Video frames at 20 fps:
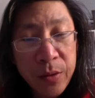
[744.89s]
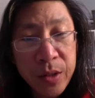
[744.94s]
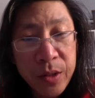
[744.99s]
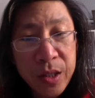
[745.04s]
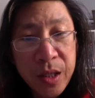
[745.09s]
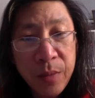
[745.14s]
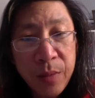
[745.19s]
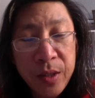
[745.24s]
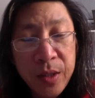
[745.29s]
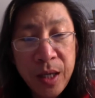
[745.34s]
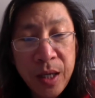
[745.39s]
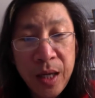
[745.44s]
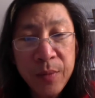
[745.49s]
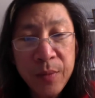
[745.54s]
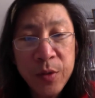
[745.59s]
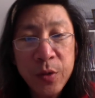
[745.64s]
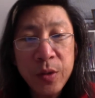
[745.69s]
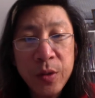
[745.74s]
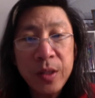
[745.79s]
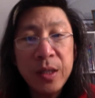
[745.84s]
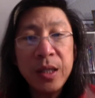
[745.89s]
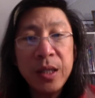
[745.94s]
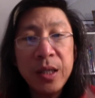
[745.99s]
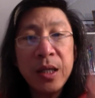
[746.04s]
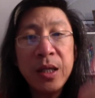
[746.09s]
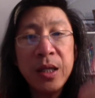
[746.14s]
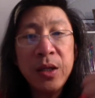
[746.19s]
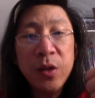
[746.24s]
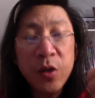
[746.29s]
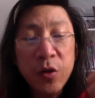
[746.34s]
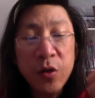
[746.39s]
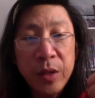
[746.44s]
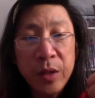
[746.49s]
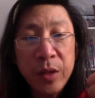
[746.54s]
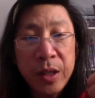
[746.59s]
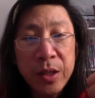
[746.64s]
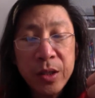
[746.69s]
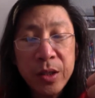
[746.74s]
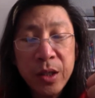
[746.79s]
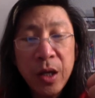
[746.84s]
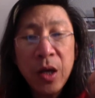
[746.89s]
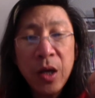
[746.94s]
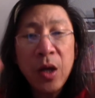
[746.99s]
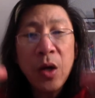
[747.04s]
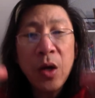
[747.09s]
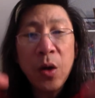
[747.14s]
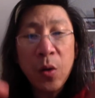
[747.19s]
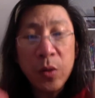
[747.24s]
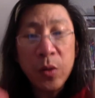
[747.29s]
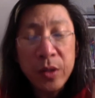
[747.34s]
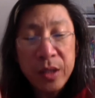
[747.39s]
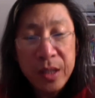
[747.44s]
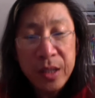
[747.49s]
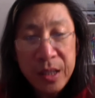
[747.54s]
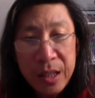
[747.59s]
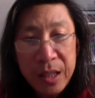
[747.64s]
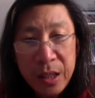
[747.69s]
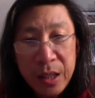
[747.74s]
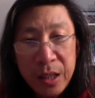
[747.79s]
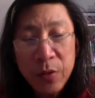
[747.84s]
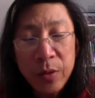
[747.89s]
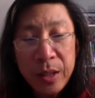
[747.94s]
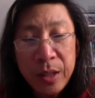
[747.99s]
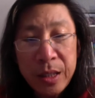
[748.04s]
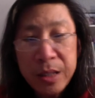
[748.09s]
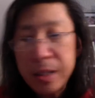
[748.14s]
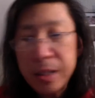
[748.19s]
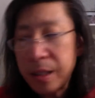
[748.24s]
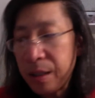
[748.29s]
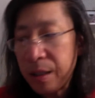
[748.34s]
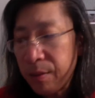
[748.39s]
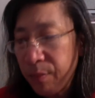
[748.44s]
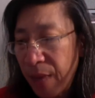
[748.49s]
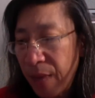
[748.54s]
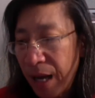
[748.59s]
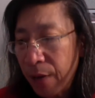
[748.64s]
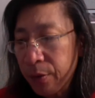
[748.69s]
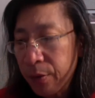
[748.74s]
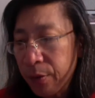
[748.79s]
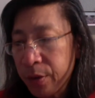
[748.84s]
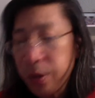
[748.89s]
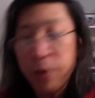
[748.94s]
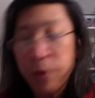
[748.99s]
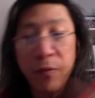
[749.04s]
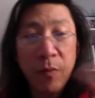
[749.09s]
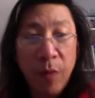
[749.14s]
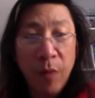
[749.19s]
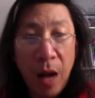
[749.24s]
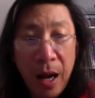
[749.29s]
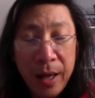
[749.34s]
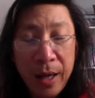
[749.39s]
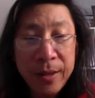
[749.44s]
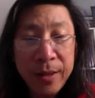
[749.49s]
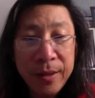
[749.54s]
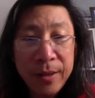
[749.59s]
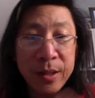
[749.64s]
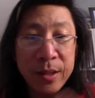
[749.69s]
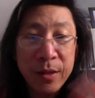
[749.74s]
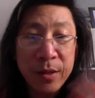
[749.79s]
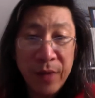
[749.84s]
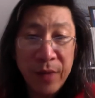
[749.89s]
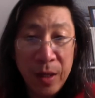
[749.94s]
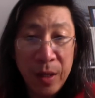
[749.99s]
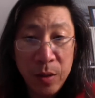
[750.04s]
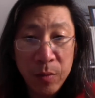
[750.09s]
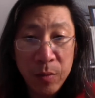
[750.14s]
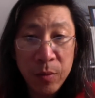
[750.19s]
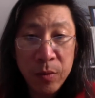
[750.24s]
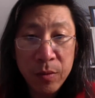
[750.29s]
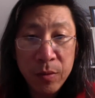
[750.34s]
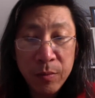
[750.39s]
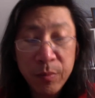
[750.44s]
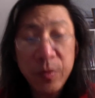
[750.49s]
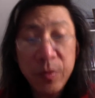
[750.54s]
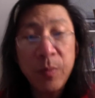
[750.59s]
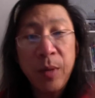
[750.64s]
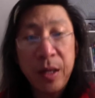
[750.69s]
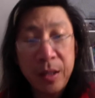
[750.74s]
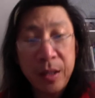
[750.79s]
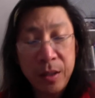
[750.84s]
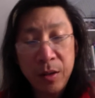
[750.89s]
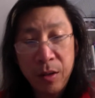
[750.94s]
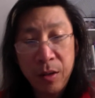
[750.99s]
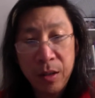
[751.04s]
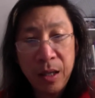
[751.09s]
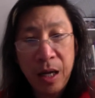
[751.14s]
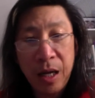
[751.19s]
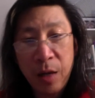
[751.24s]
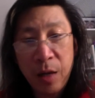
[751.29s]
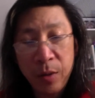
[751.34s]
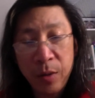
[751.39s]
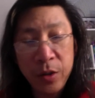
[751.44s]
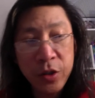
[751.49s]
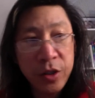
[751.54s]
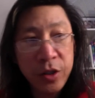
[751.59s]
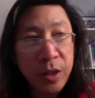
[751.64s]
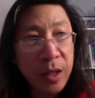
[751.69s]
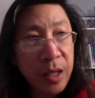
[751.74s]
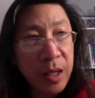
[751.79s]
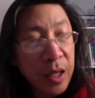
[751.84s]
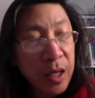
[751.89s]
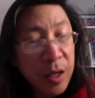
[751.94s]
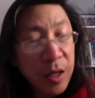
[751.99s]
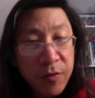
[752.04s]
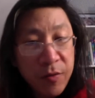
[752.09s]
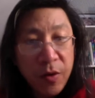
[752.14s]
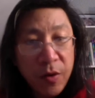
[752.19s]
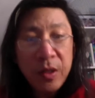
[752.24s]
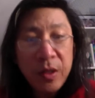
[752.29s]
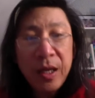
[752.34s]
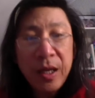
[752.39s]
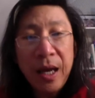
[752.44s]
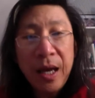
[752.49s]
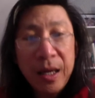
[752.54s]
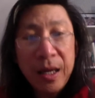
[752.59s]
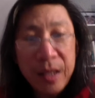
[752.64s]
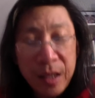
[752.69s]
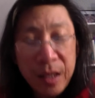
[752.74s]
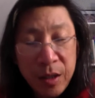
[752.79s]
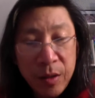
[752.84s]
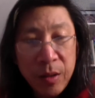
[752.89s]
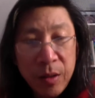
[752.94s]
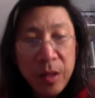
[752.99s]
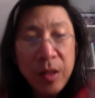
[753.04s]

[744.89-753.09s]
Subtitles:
Sometimes you can increase or decrease the amount of rock that's available, depending on how much volcanic